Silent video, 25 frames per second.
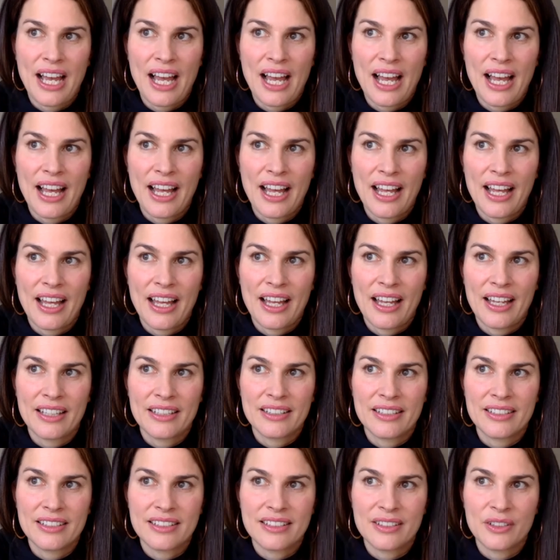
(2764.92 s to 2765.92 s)

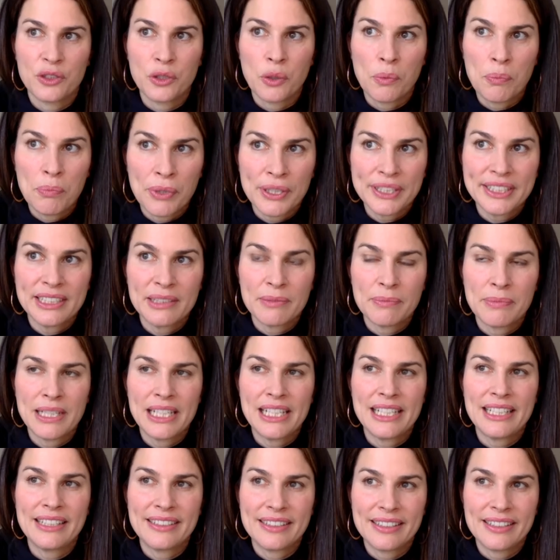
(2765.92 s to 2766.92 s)
and your
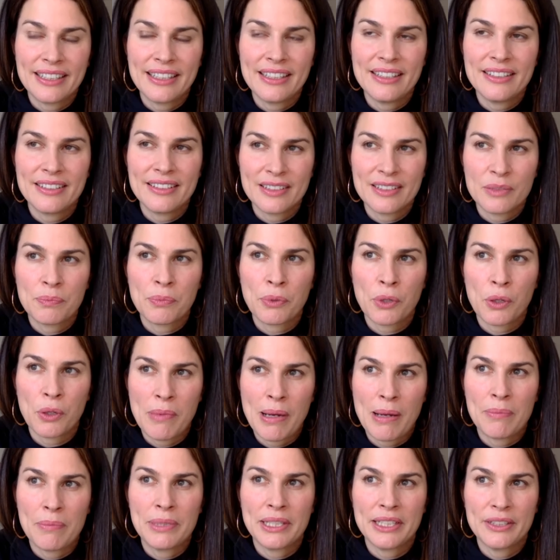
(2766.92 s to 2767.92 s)
possibilities is
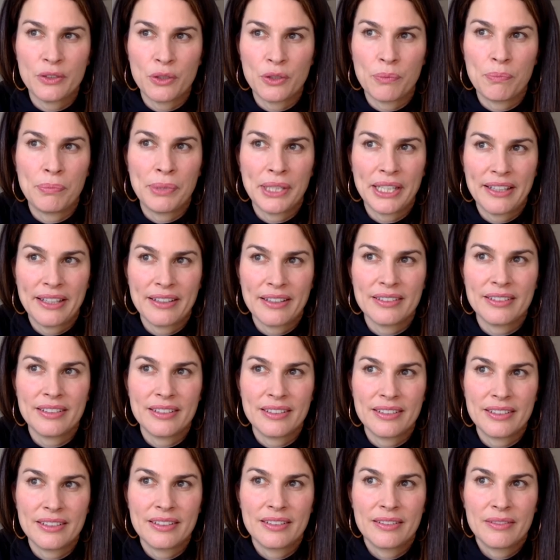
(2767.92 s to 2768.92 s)
probably the
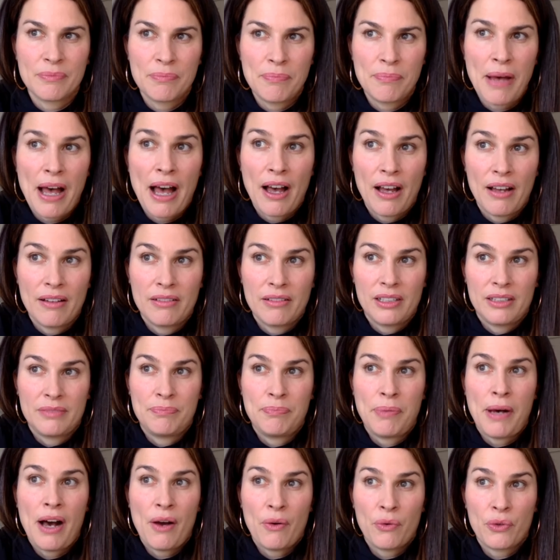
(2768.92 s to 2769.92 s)
biggest pa- uh,
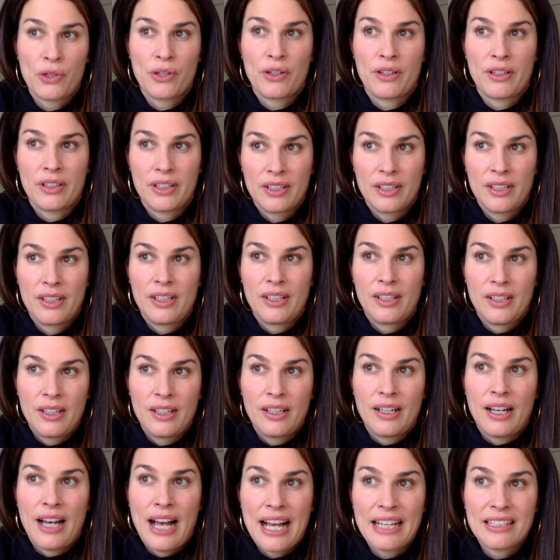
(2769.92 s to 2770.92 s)
power
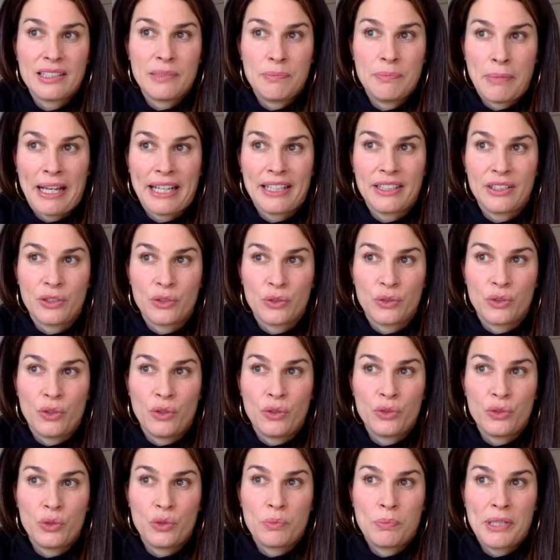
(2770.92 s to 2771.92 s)
aspect you
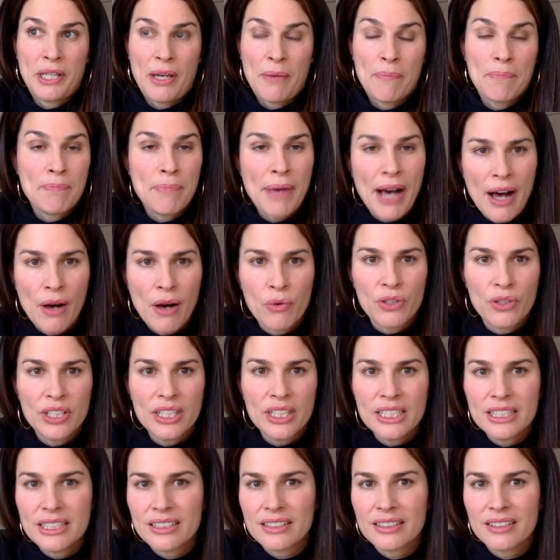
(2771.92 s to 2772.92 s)
know to be
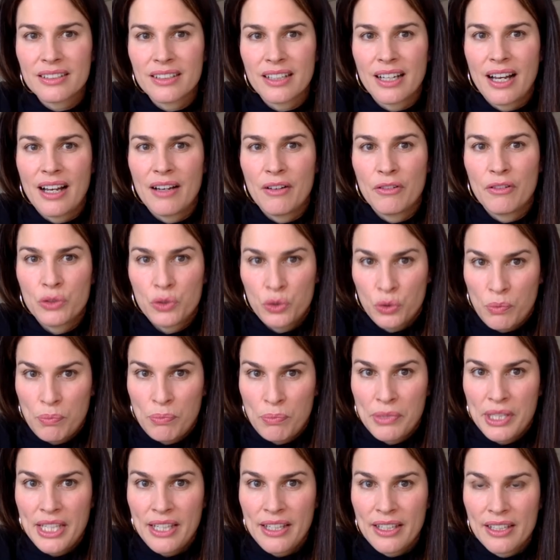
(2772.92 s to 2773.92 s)
empowered to
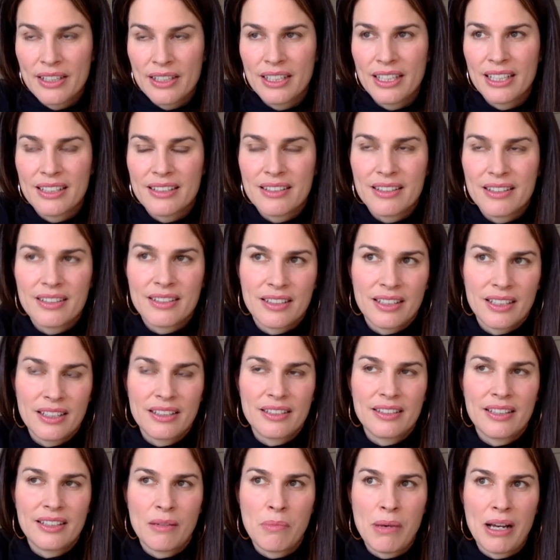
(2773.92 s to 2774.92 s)
me it's
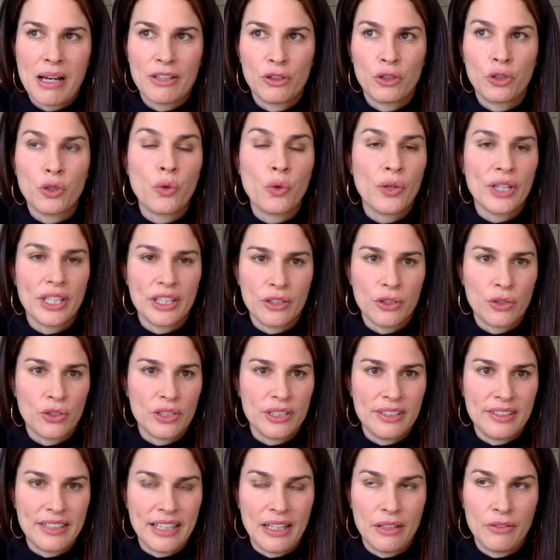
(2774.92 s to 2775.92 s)
it's about knowing
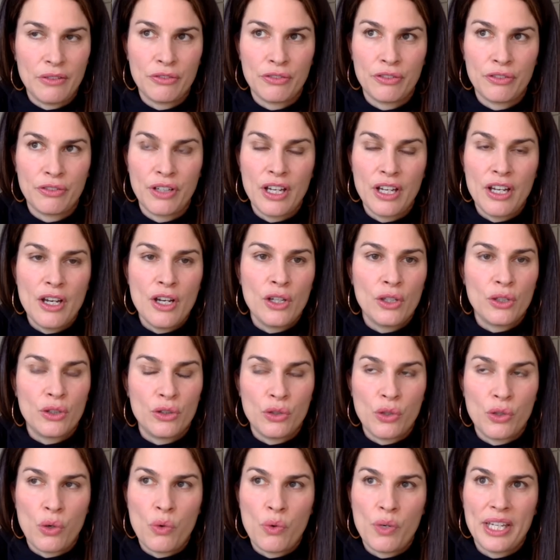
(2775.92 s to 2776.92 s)
yourself
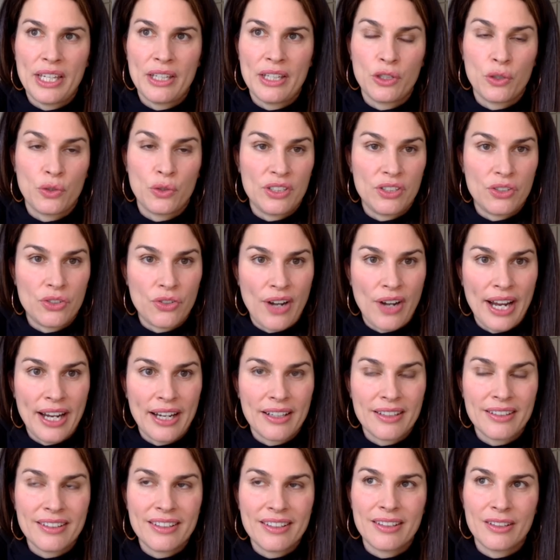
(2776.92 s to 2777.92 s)
knowing your
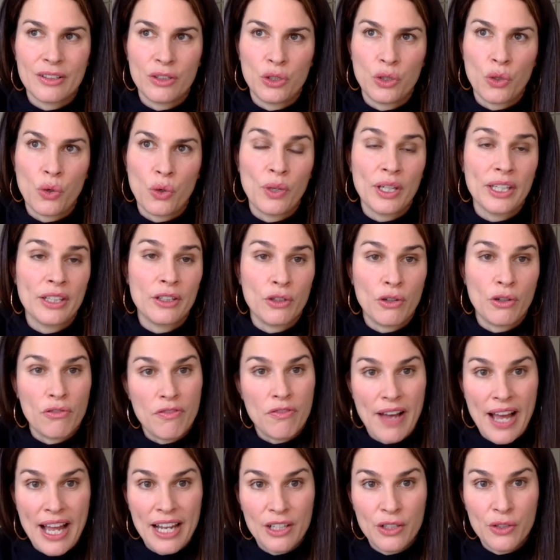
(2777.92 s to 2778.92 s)
strengths knowing your
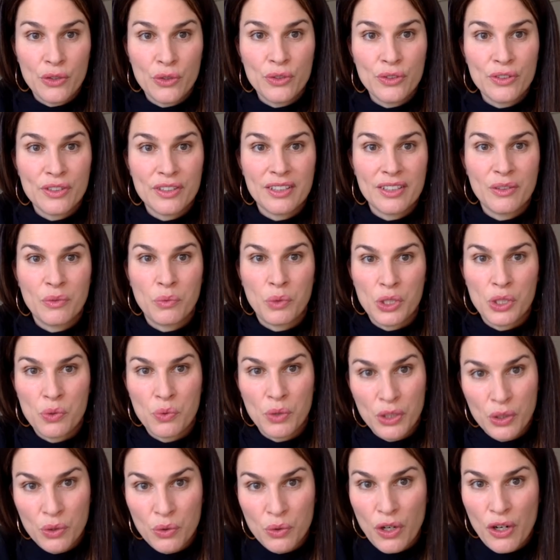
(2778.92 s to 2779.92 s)
values which
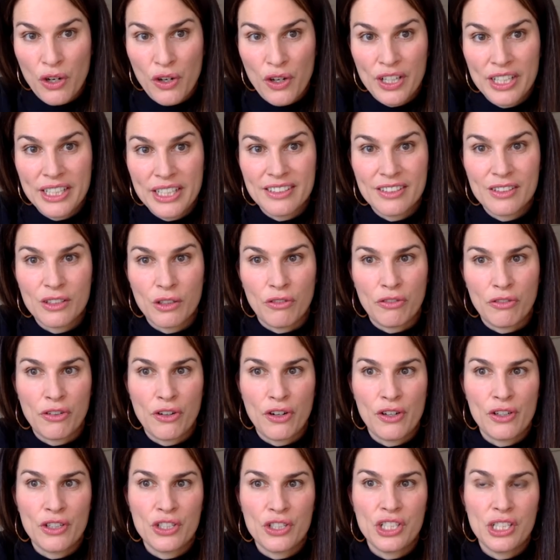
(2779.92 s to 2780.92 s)
we do a lot in
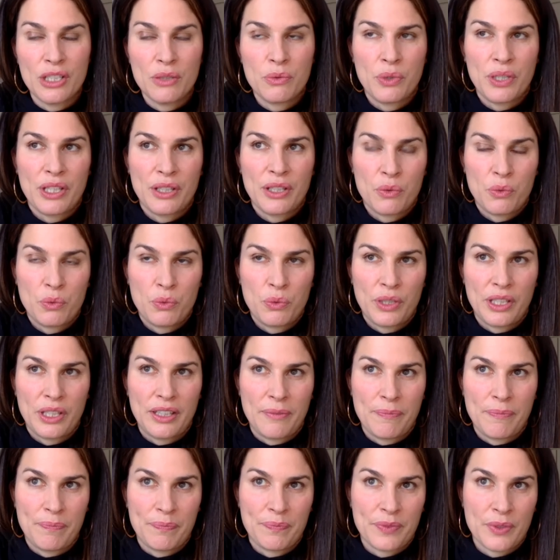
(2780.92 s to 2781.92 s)
sophrology we
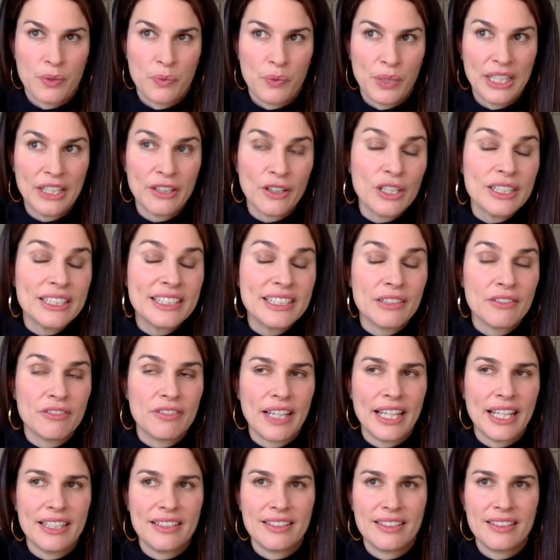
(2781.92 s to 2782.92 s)
we, we
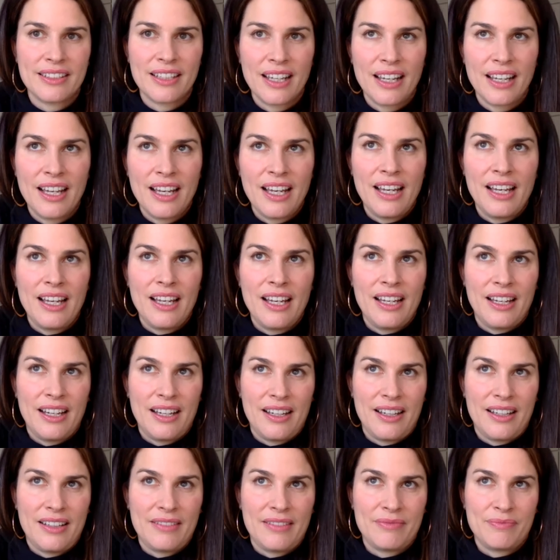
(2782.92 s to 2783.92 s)
cultivate
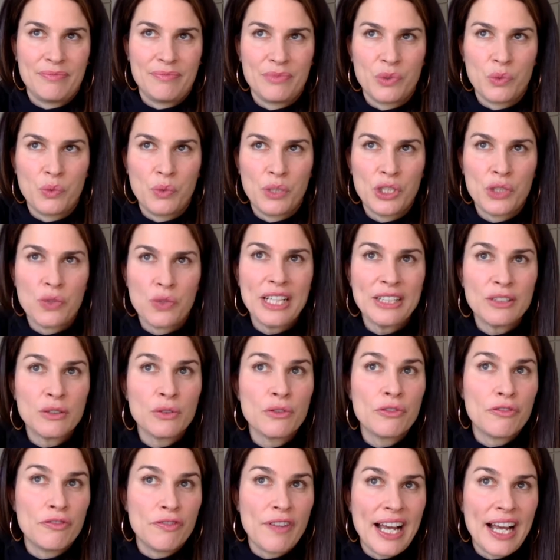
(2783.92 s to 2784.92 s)
um, we try to
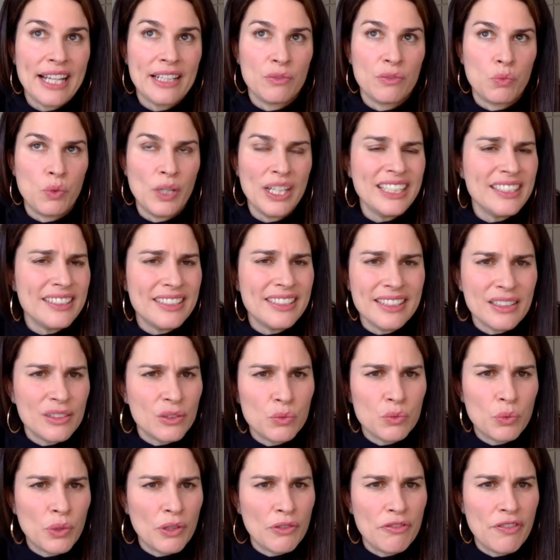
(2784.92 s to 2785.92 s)
find what is it
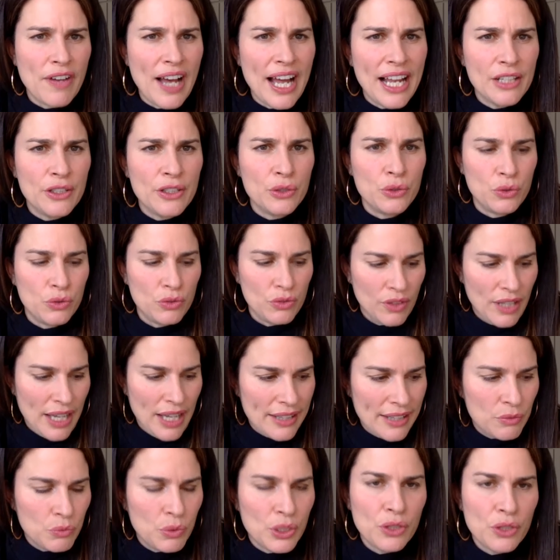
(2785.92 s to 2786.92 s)
we value
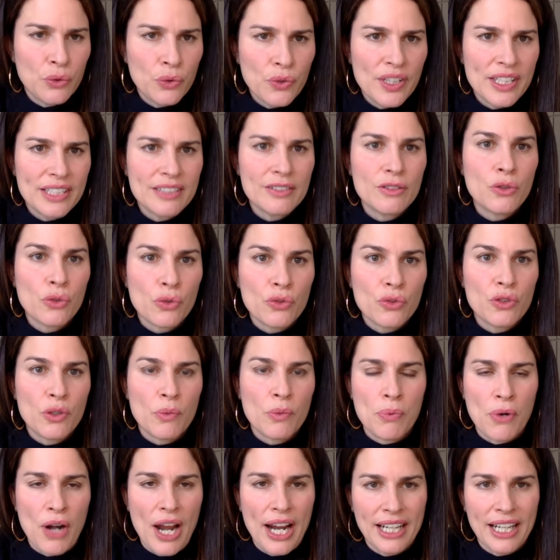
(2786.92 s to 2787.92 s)
and we do this through the
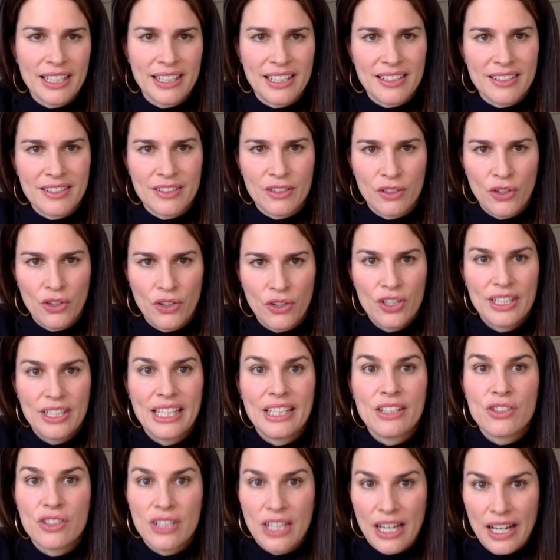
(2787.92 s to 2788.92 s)
practice not an
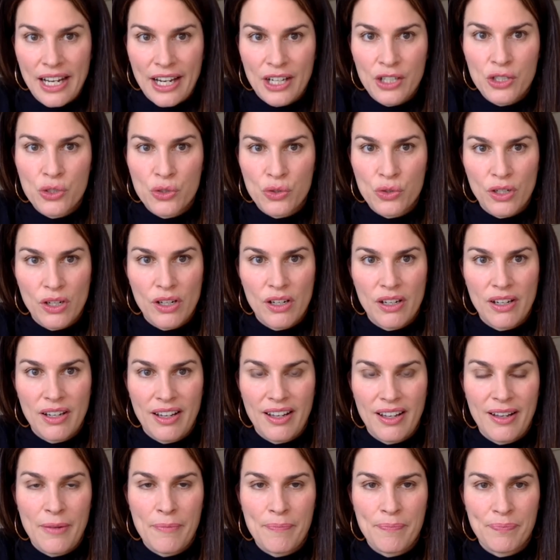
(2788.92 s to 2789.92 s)
intellectual
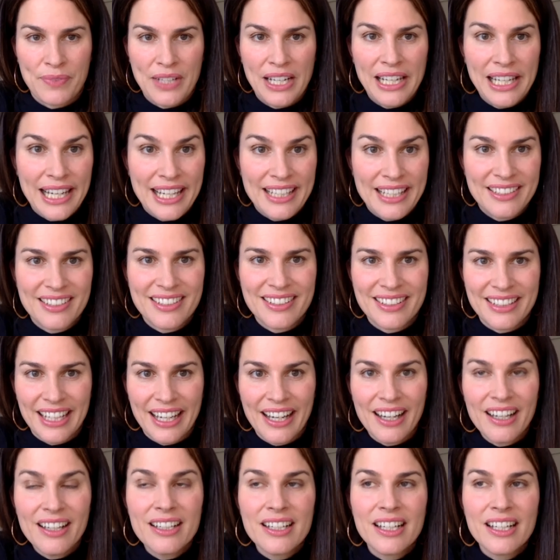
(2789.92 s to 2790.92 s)
um, list yeah